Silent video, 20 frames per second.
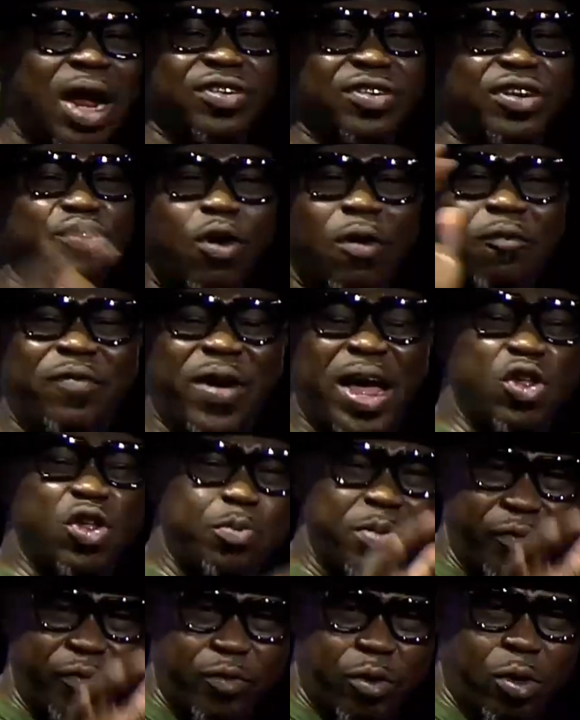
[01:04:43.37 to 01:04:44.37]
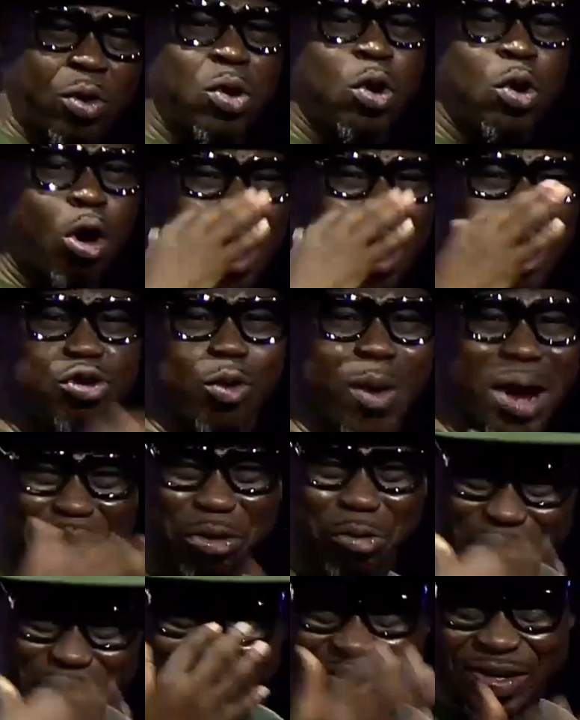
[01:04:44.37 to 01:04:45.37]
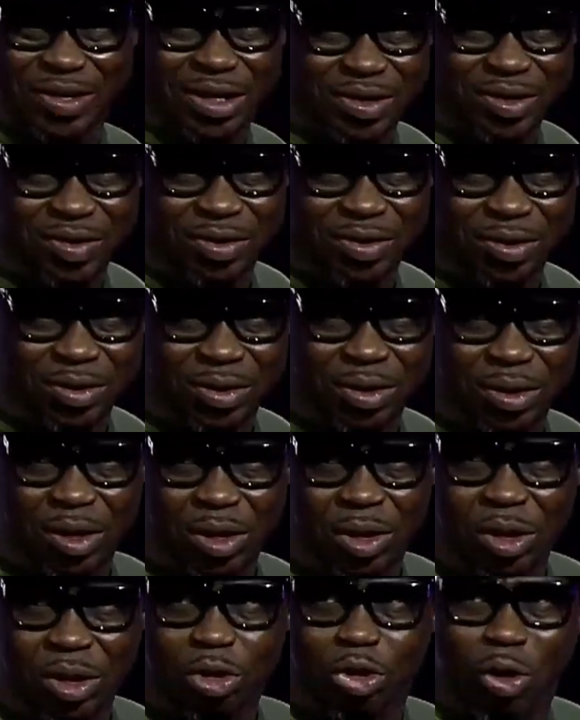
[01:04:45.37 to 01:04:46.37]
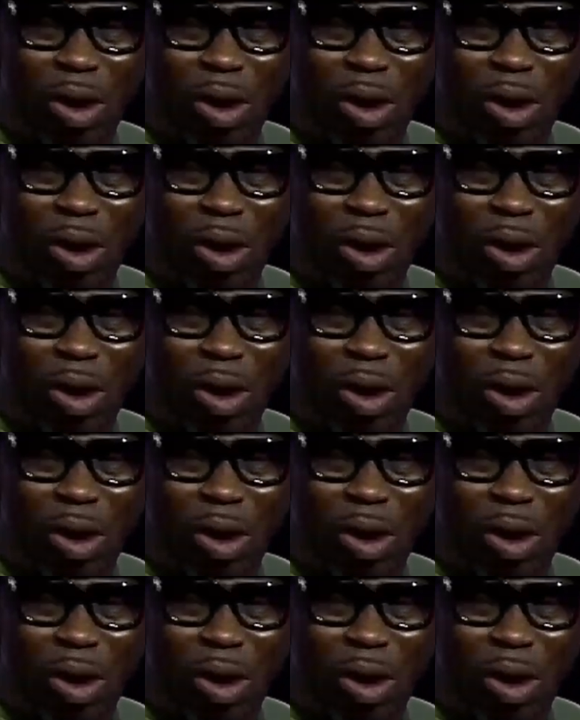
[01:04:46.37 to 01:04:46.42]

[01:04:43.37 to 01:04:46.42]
your value before or how you are creating it. you have